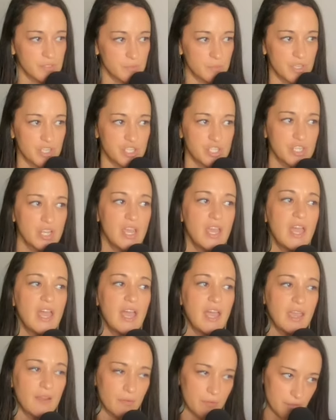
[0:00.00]
which pretty good
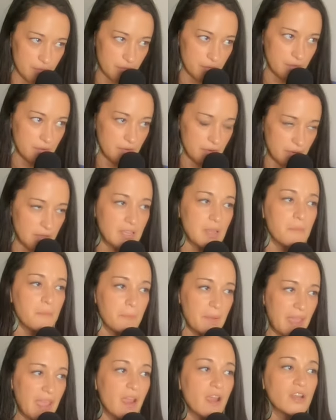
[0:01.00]
compared to like
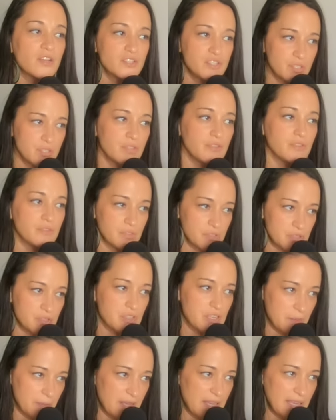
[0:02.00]
compared to
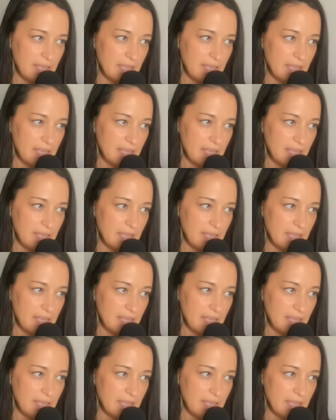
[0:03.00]
streaming.